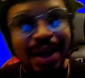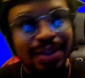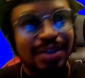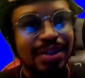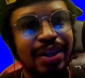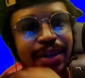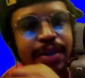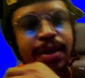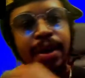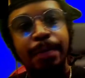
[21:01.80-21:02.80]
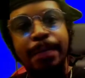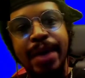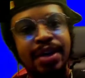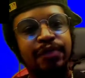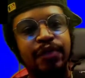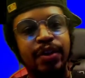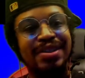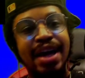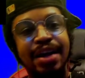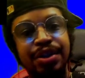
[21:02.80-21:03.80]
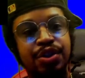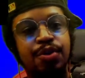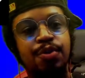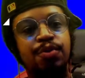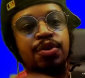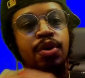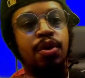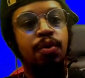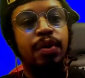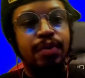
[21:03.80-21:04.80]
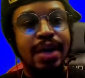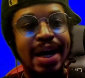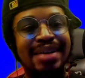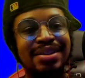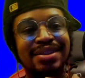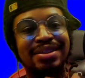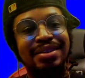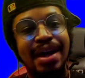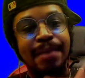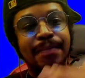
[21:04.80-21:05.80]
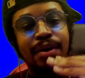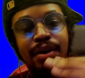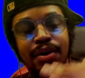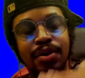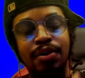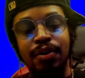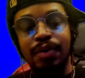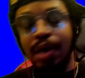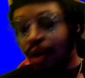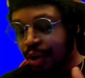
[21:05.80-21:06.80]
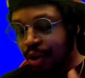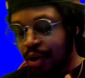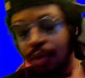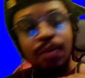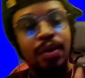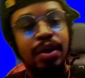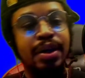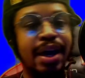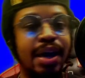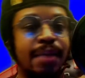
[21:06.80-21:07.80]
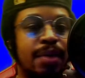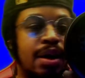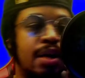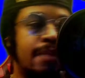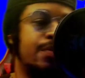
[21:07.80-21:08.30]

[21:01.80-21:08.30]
the scene Manosphere tech shows where you guys can step your audio game up.